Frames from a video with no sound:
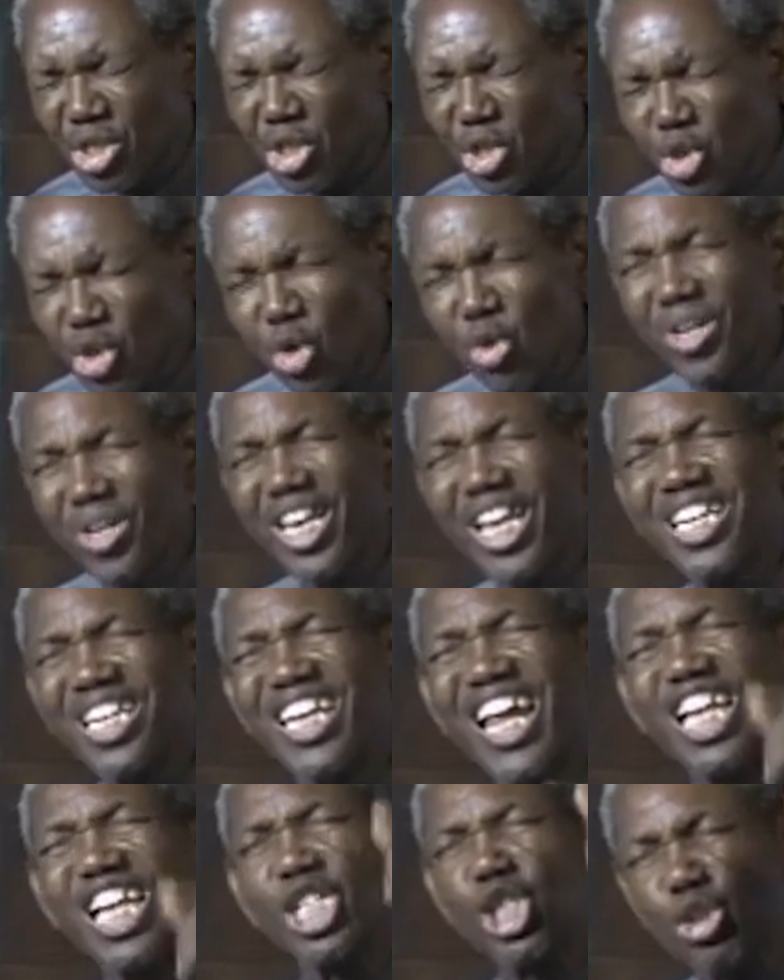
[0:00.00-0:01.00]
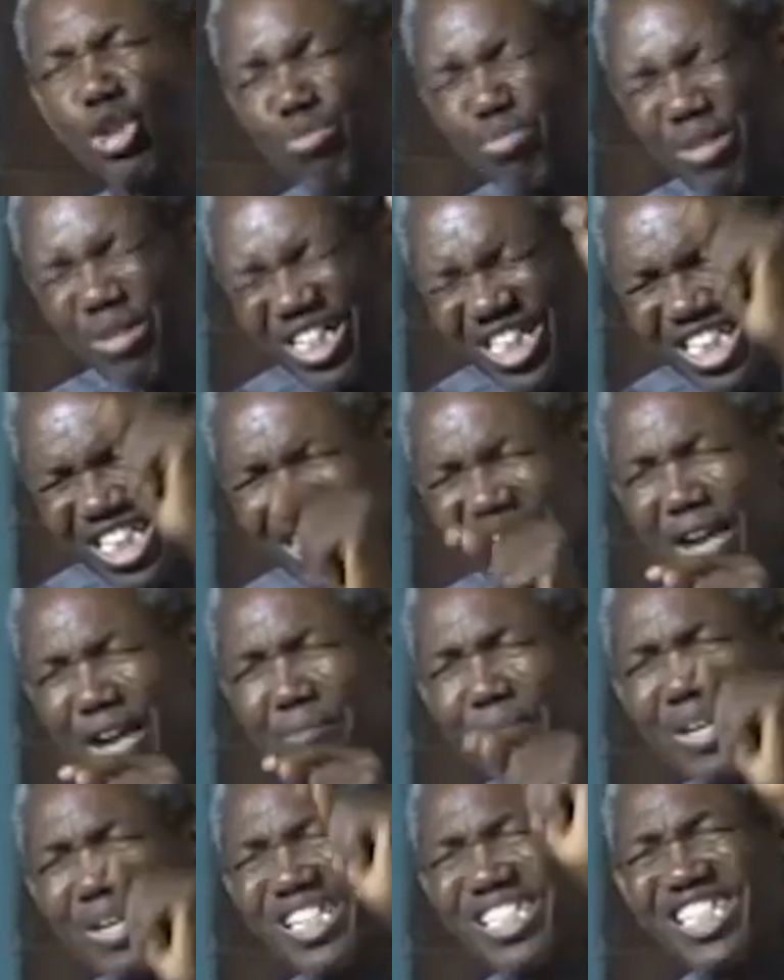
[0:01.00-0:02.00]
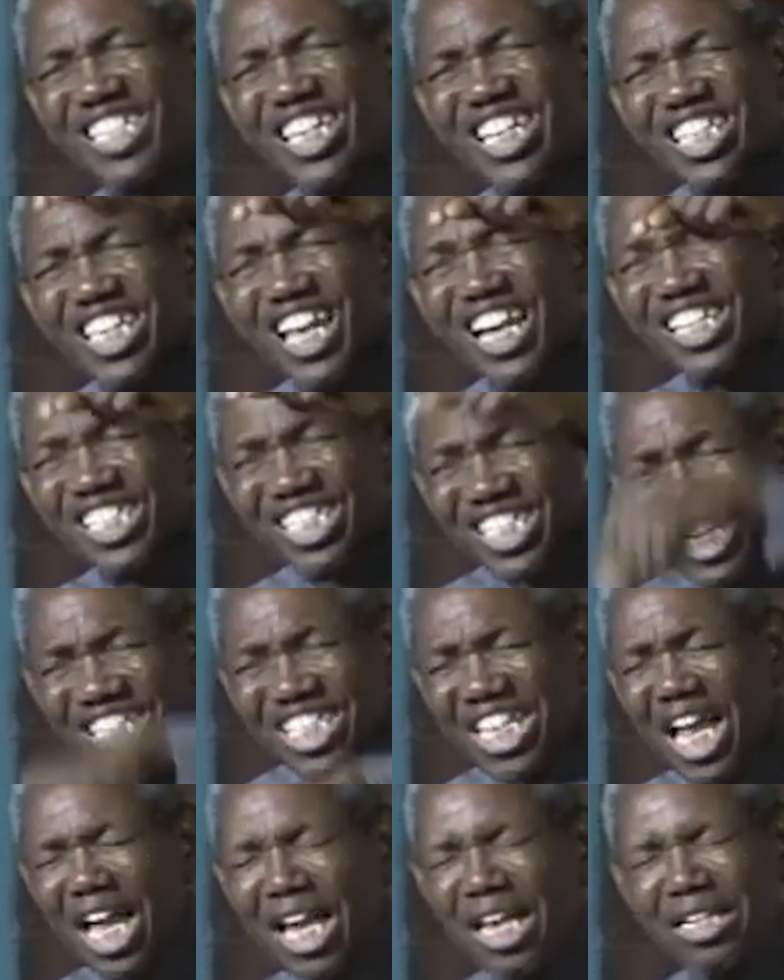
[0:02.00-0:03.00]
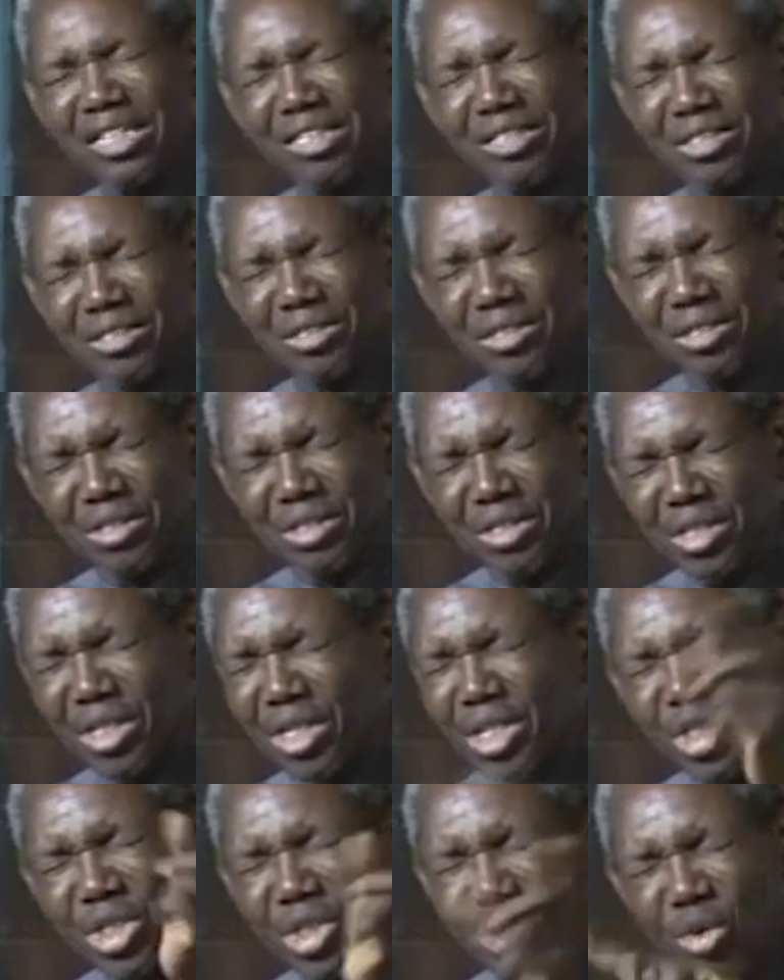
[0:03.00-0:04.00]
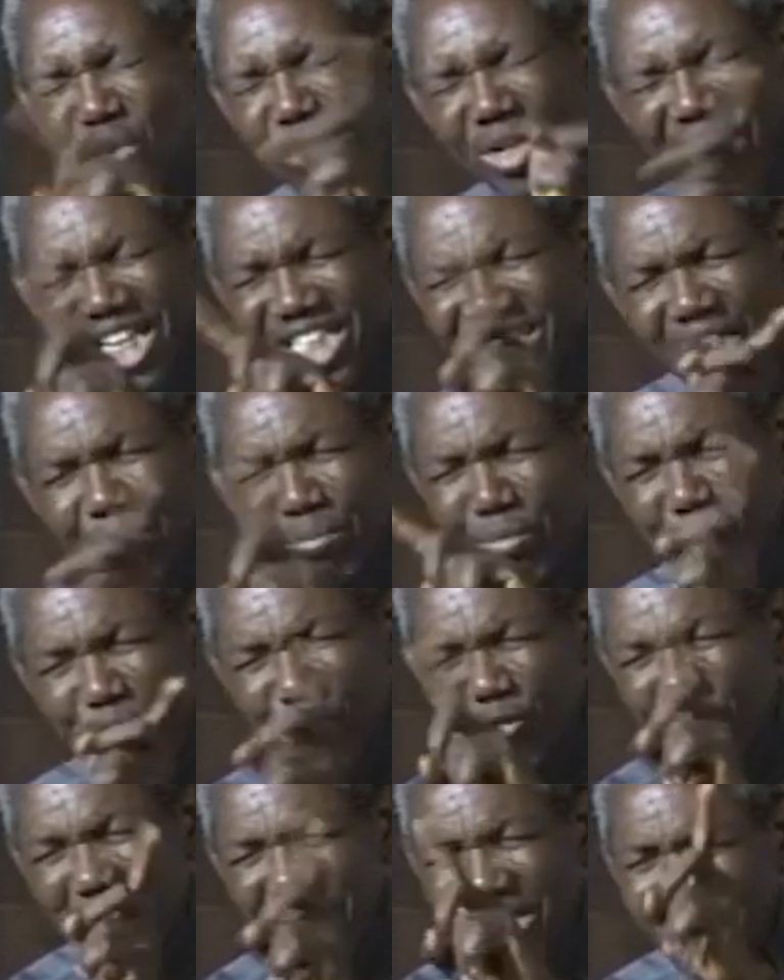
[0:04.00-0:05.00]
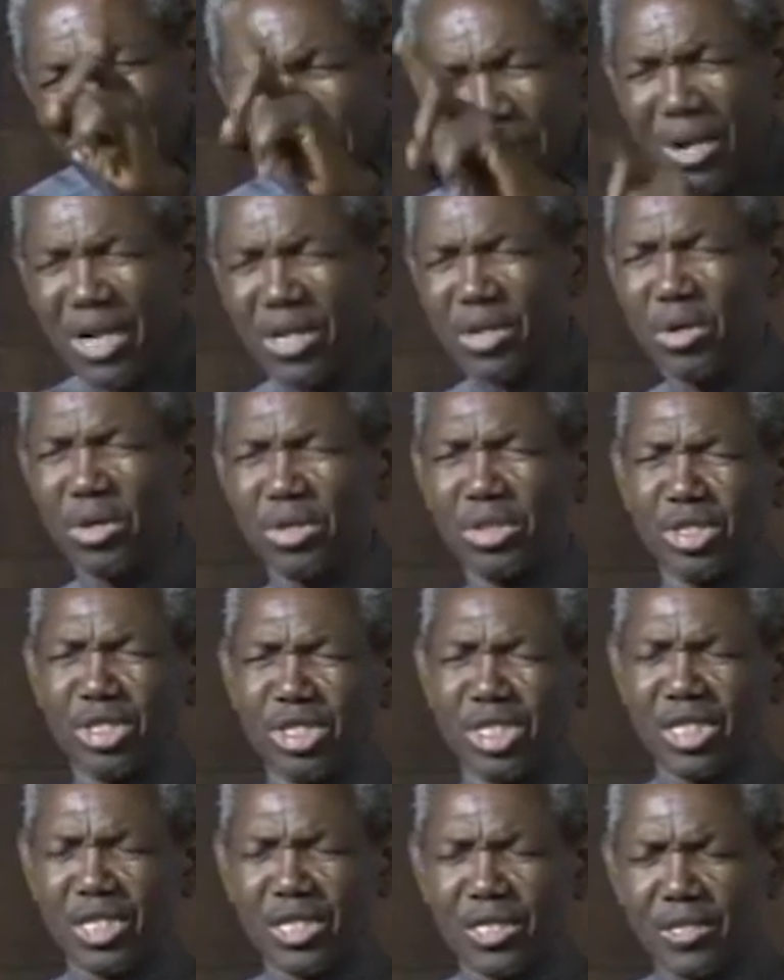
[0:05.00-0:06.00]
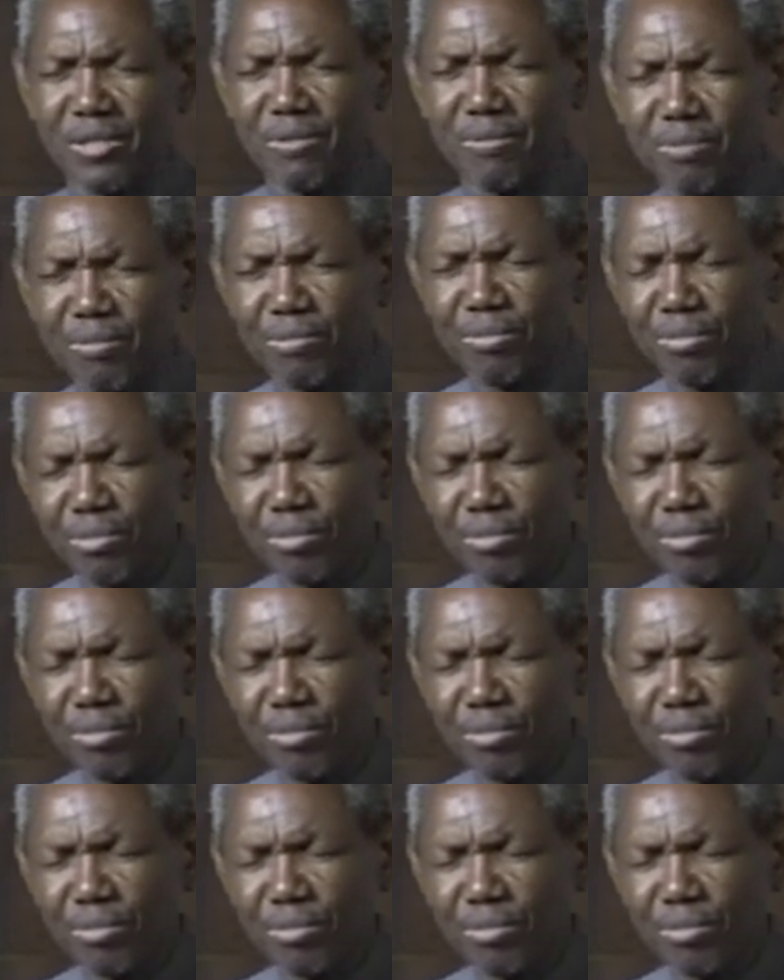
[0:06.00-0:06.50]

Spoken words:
Don't let that spirit that makes Satan Satan, don't let it be found among us. Amen.